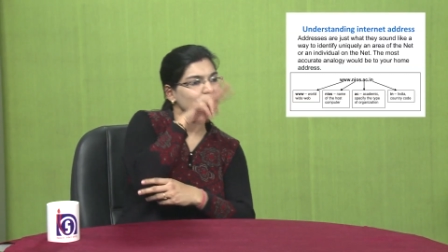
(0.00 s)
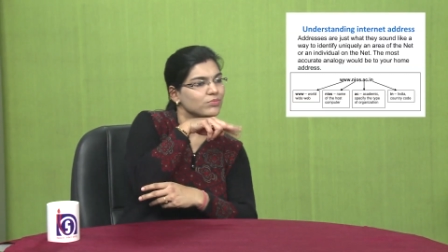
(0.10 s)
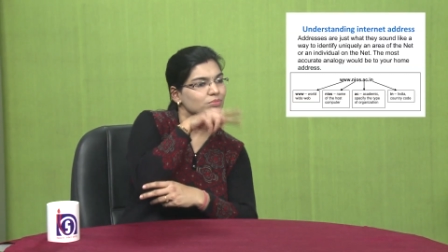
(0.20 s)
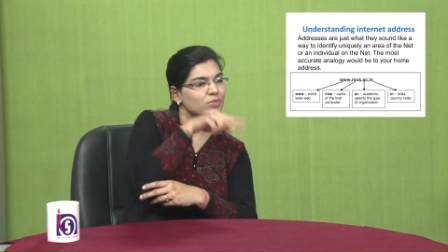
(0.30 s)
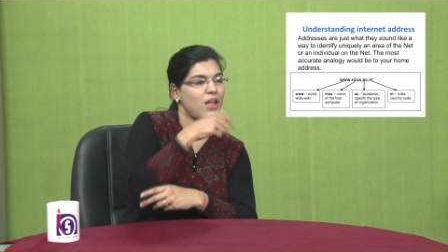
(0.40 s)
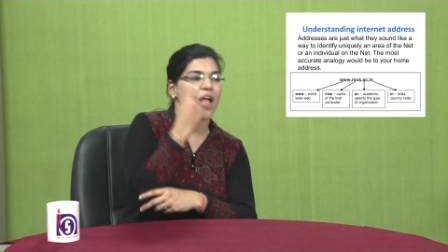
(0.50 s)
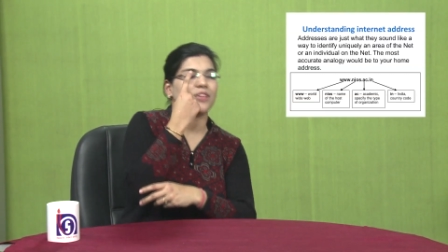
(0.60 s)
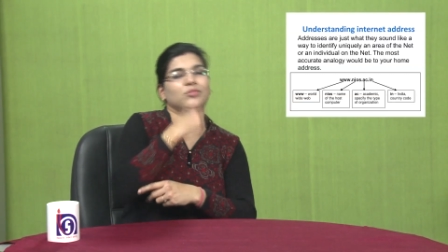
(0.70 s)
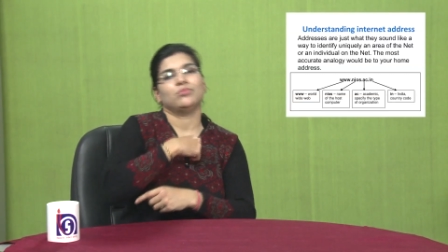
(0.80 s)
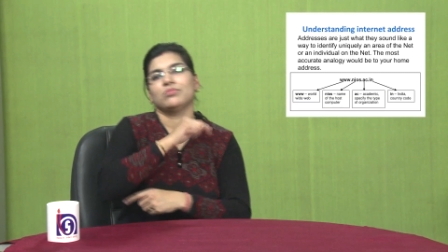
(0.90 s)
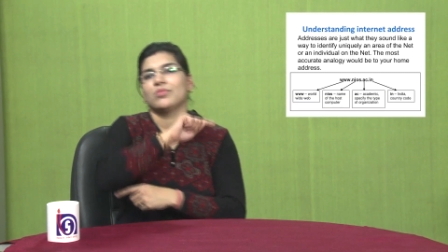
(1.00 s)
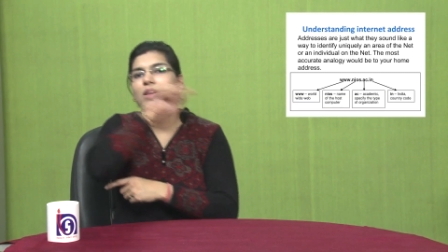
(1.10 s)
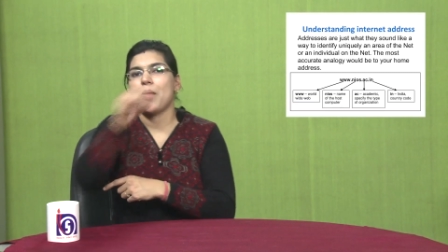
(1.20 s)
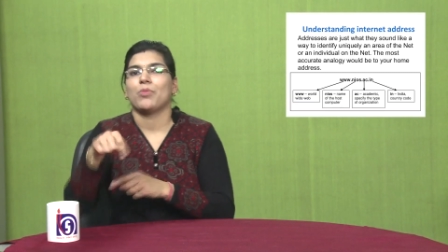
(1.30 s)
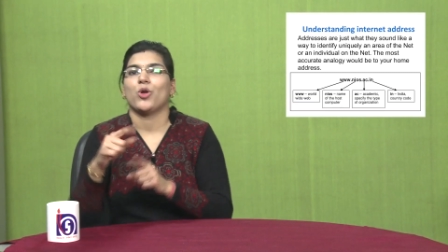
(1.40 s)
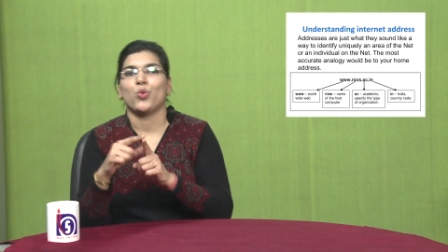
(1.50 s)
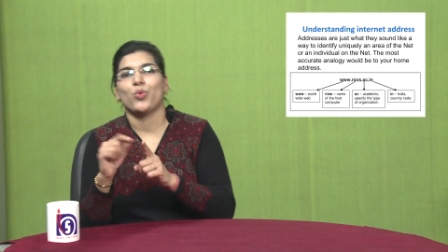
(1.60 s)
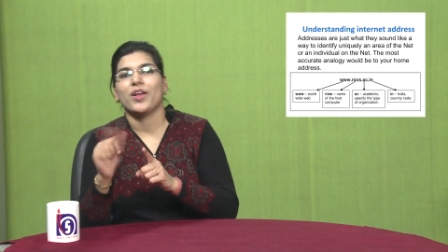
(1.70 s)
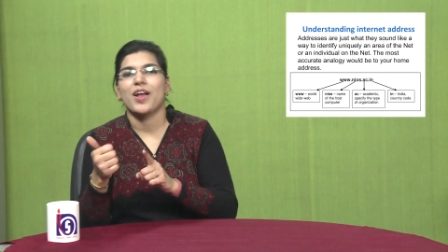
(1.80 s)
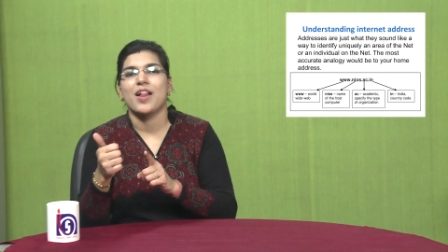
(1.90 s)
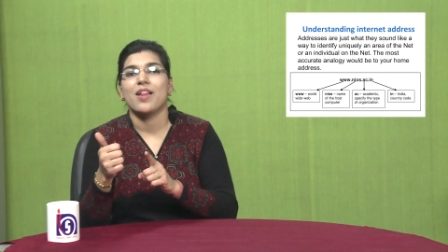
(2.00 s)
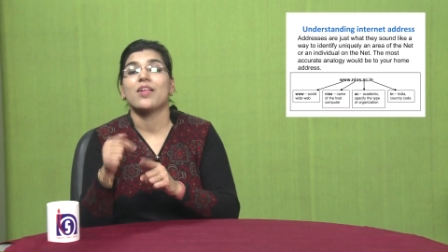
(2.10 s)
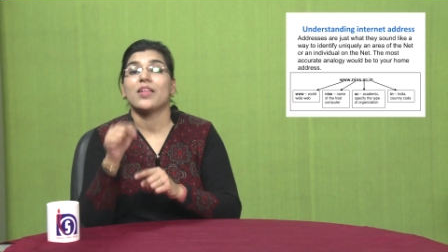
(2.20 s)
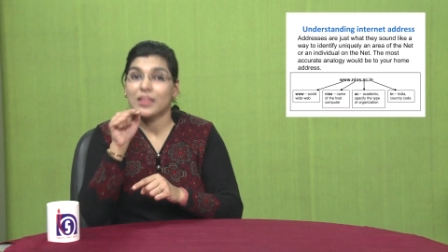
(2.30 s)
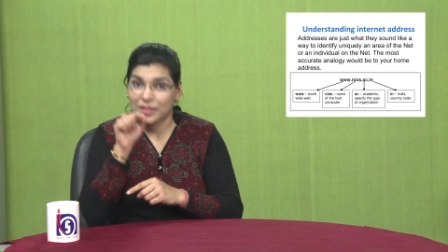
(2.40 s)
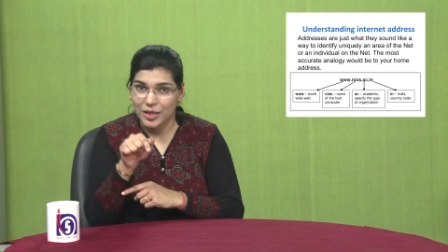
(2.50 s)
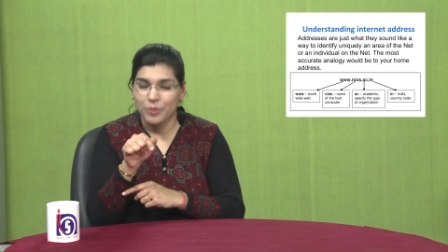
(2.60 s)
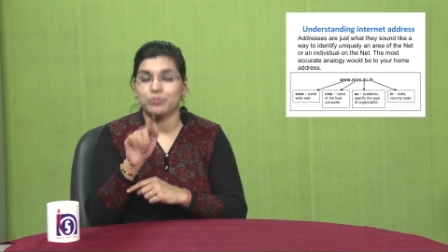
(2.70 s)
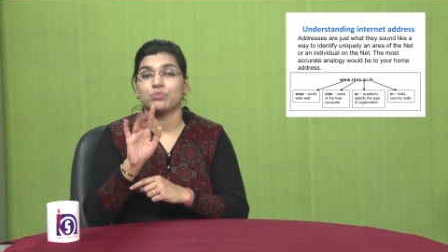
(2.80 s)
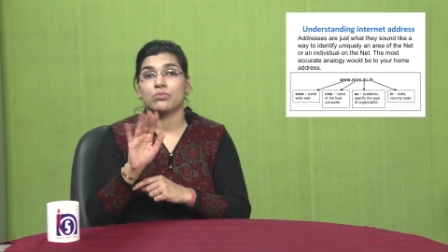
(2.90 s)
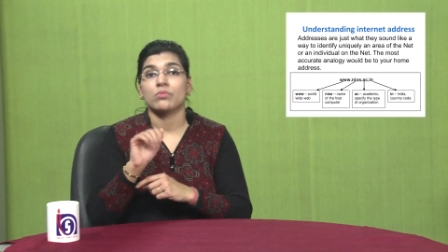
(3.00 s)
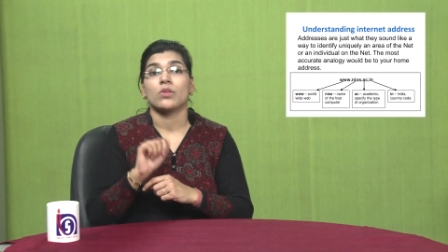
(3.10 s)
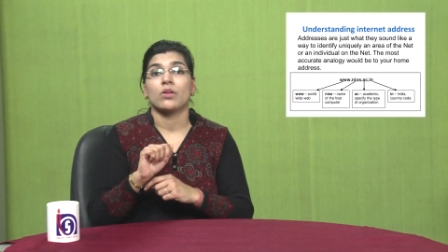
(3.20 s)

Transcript: And IN is India, that's the country code.